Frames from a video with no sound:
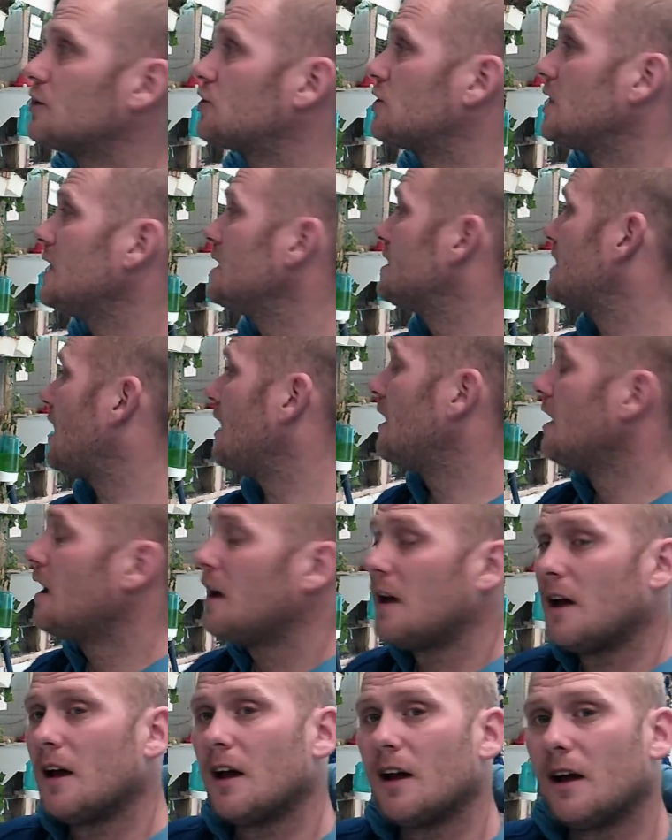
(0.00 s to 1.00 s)
She's
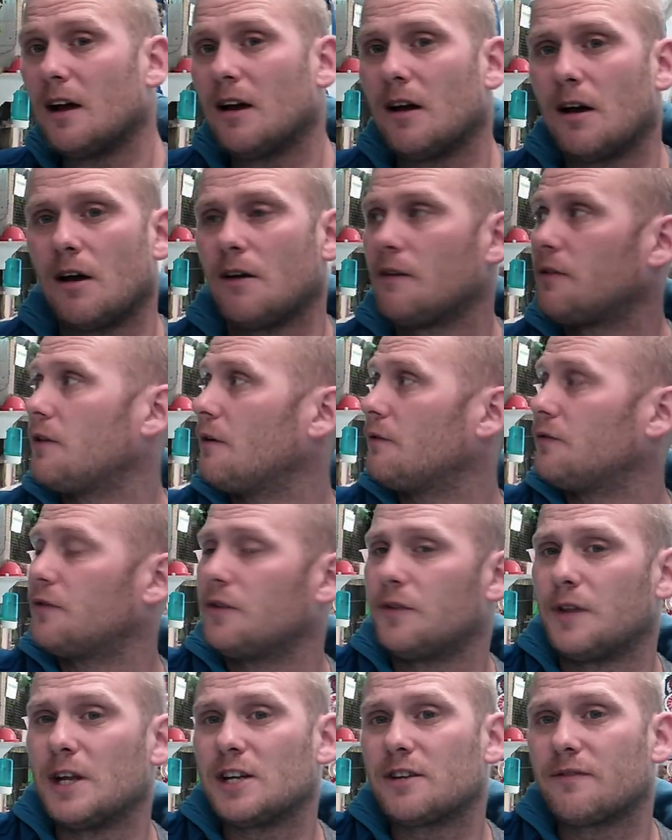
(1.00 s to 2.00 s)
the,
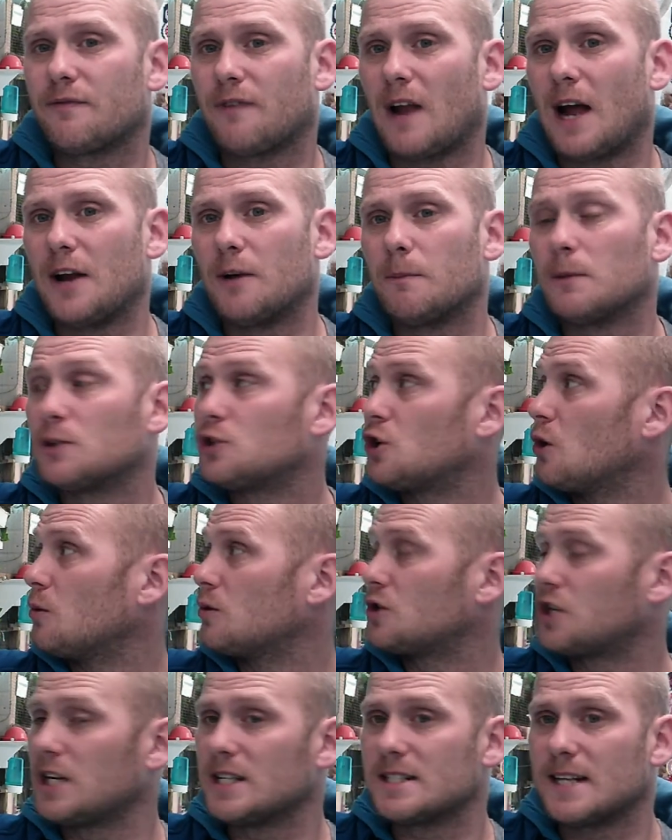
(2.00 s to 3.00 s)
this flight number two,
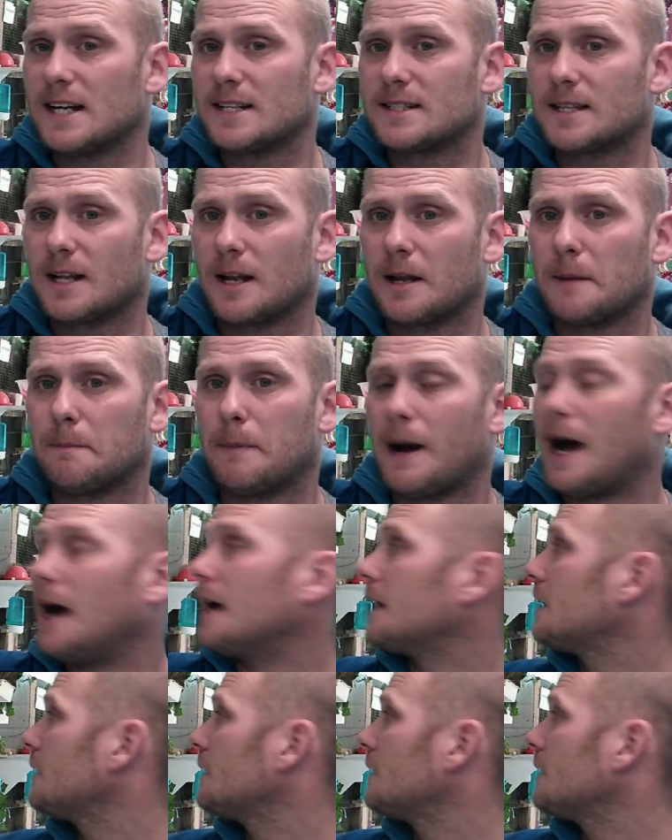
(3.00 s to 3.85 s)
she's nested at the back.